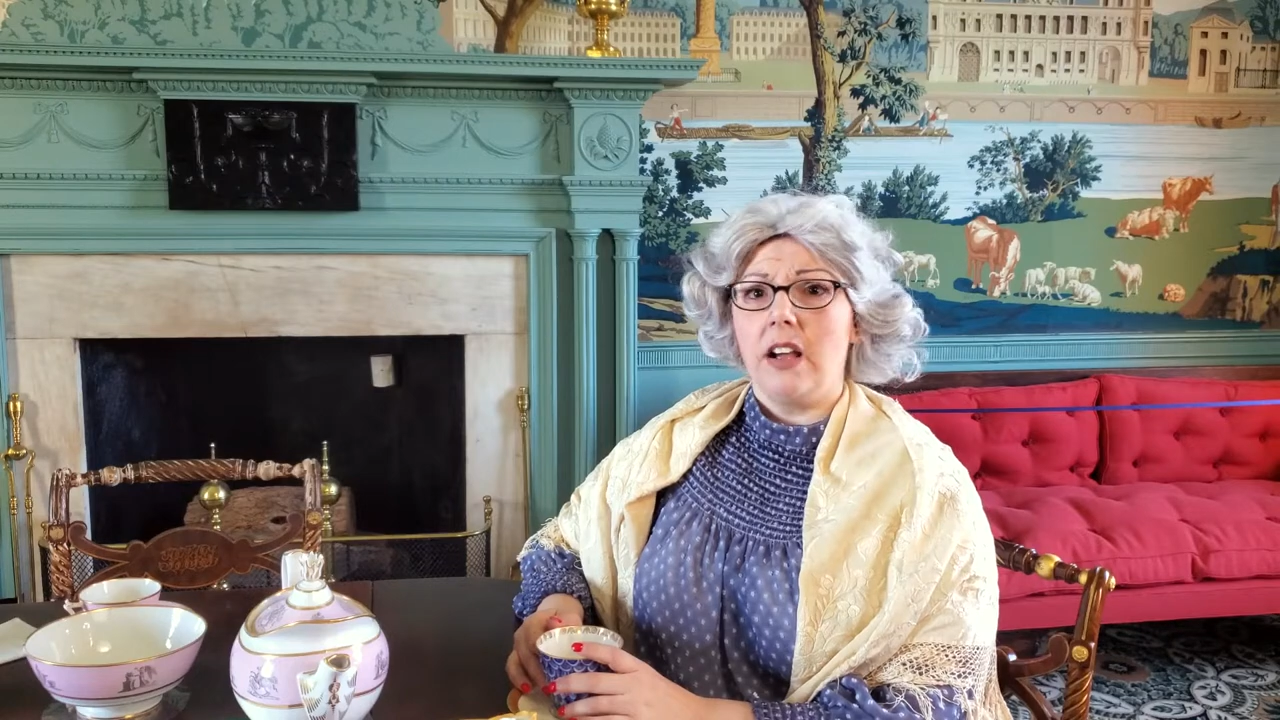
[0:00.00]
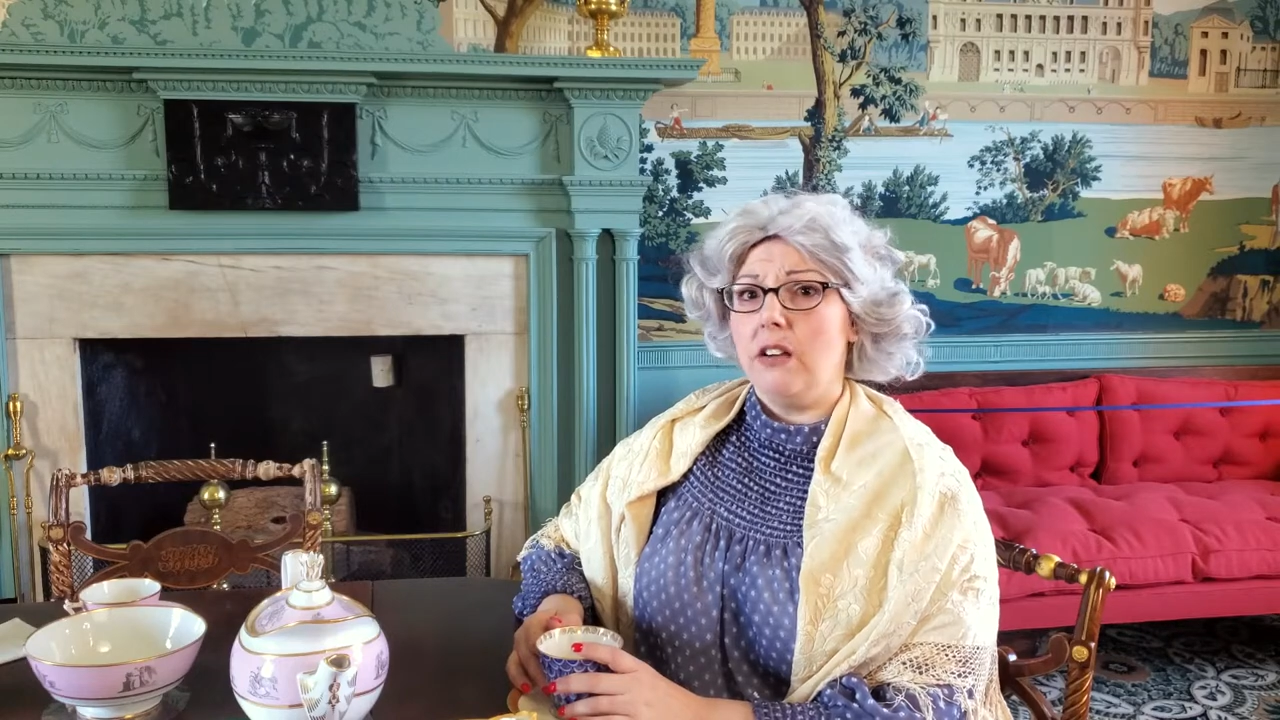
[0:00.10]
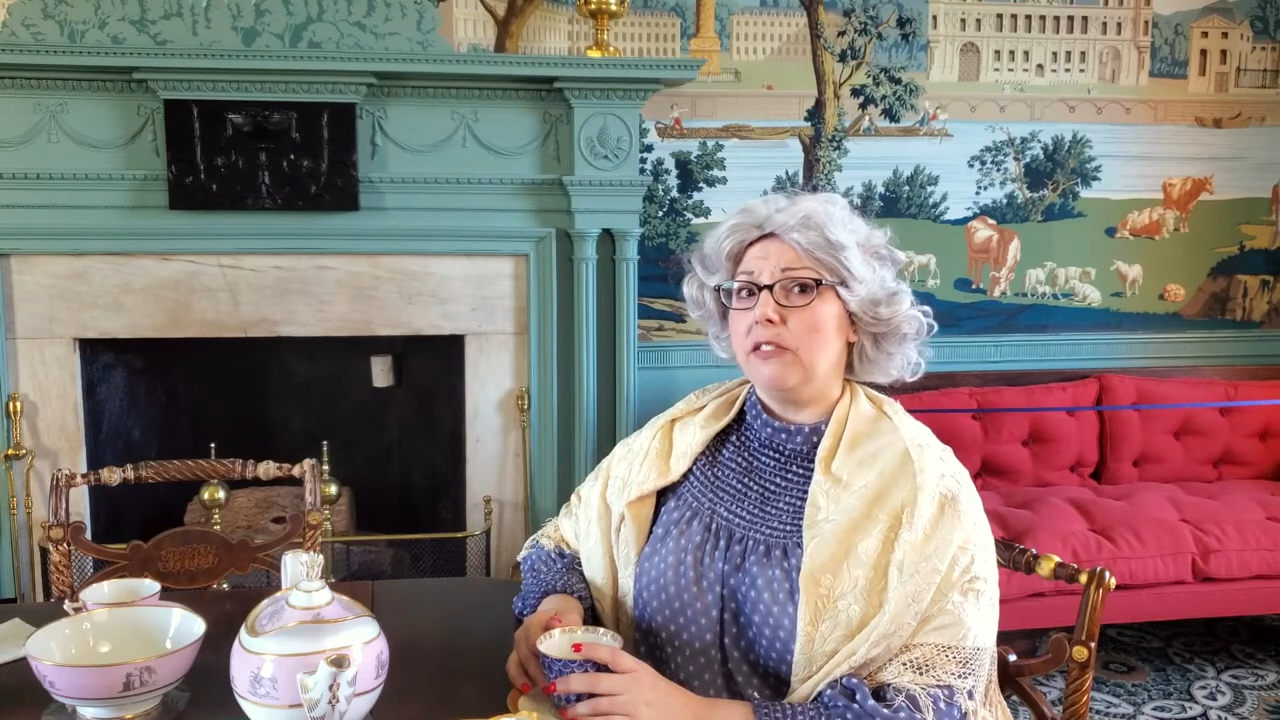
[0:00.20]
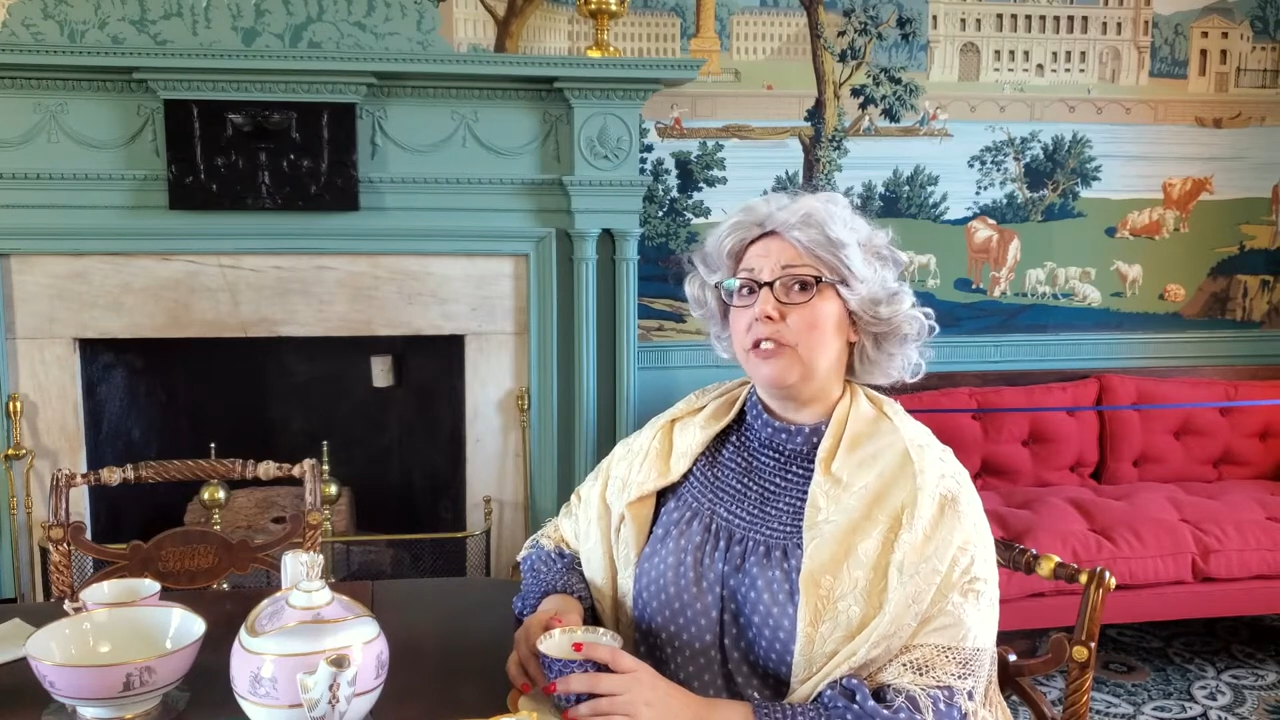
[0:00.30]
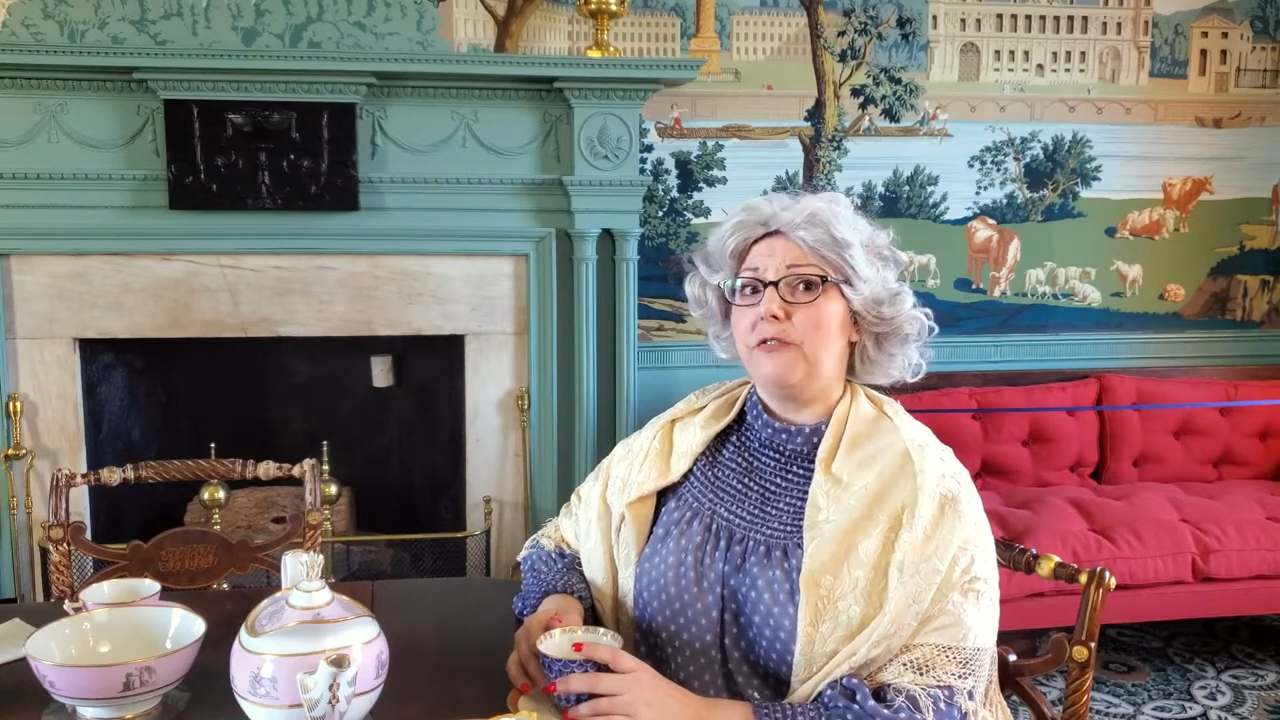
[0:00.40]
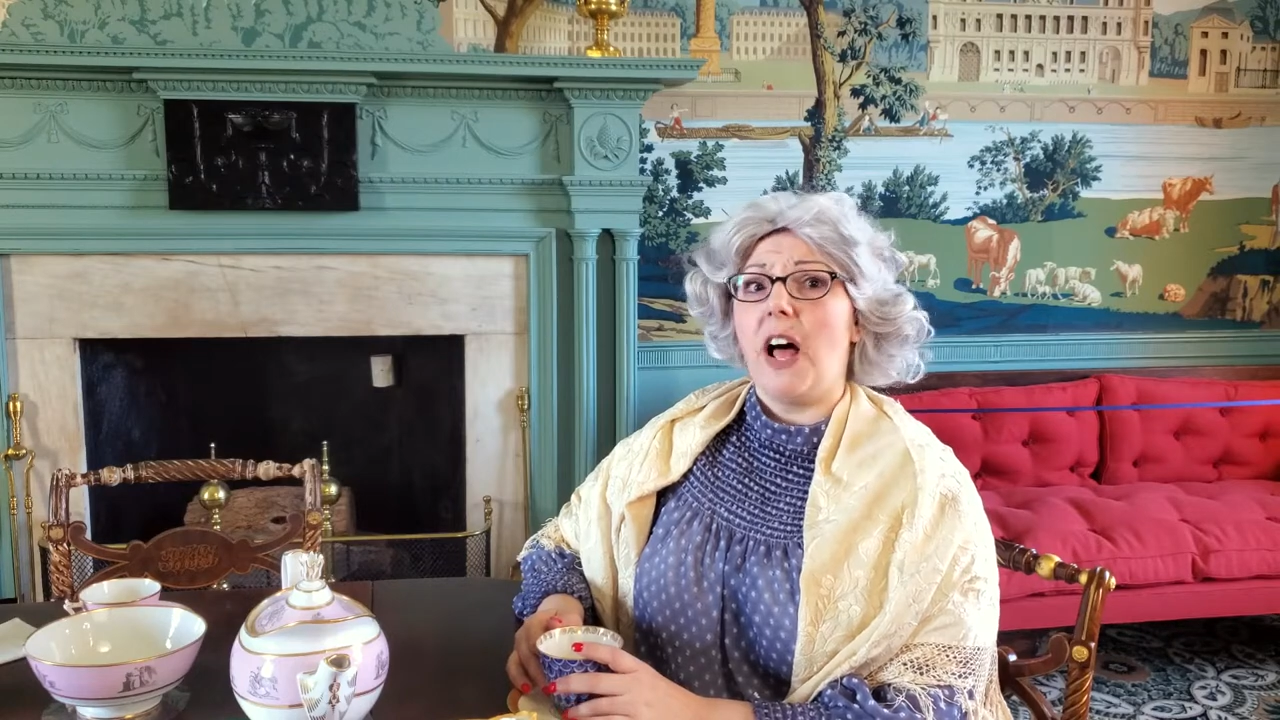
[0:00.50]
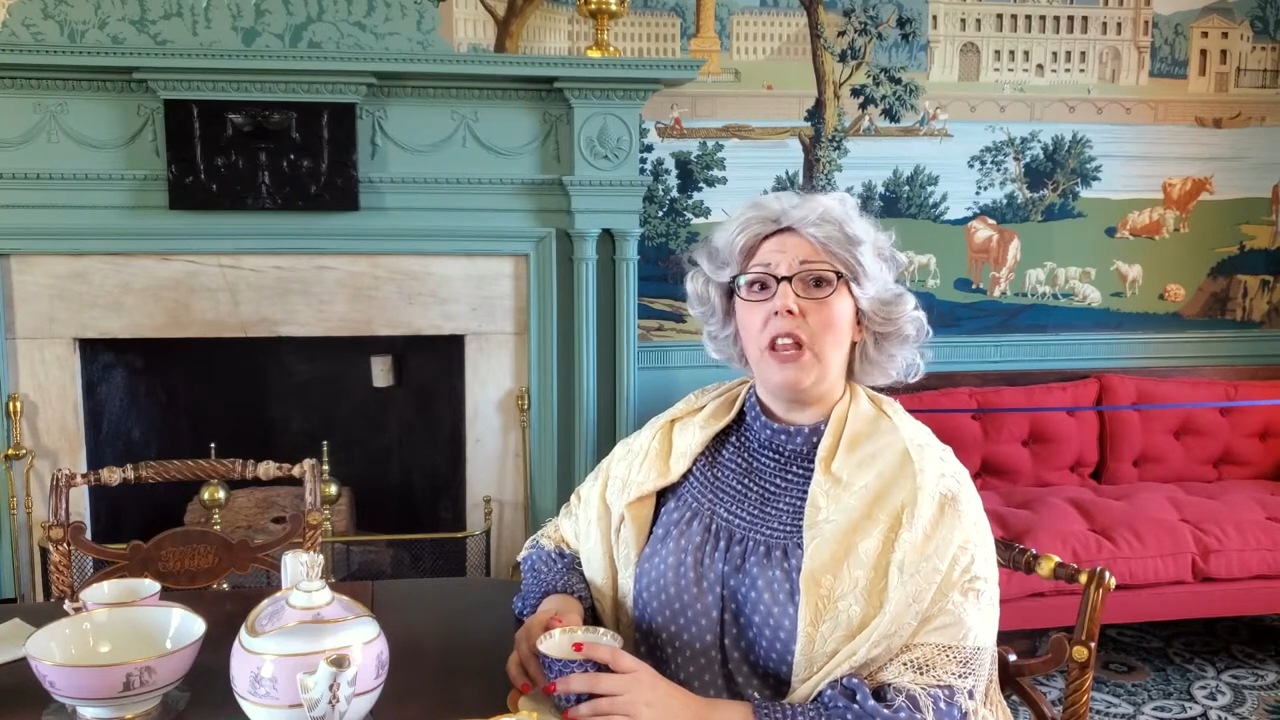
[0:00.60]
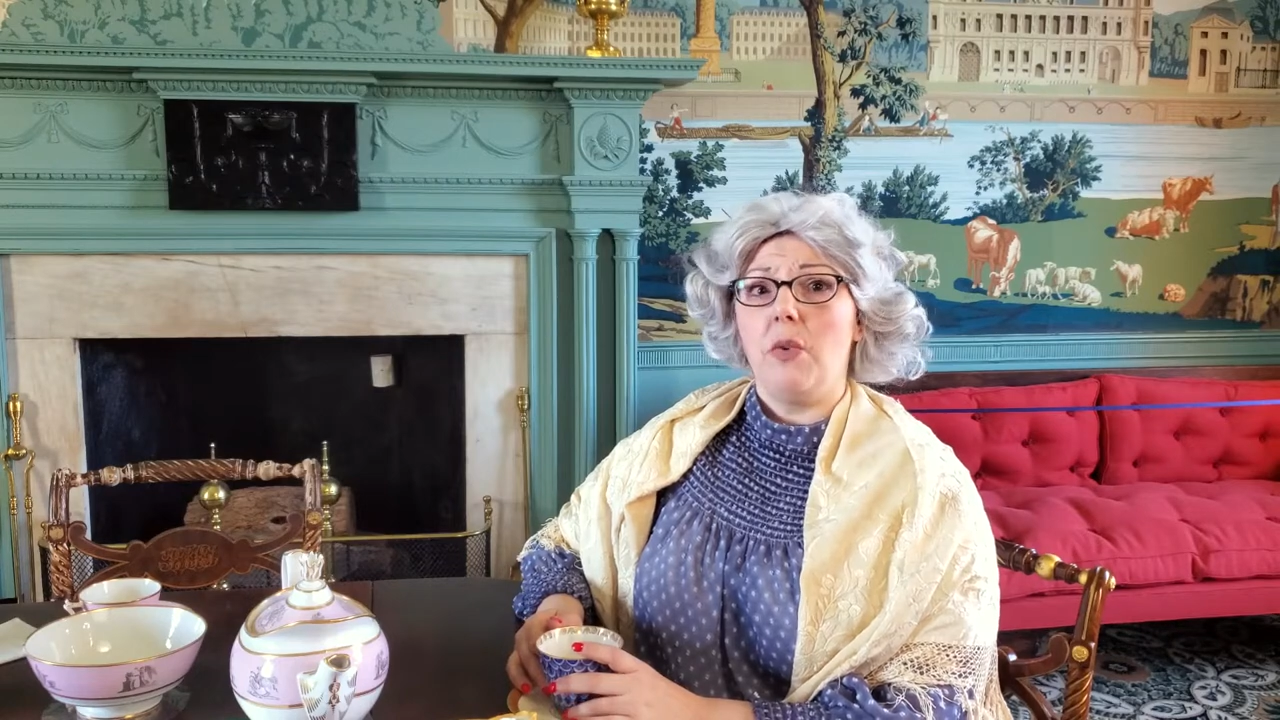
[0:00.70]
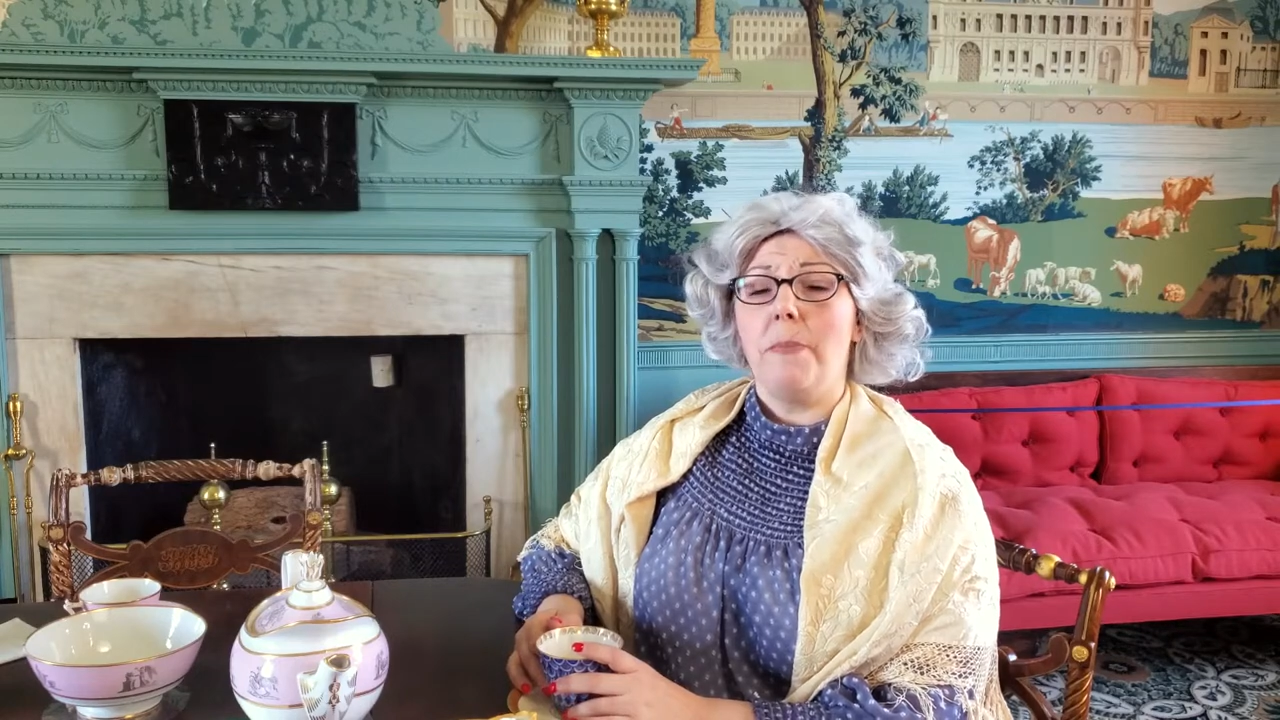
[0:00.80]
ghost to follow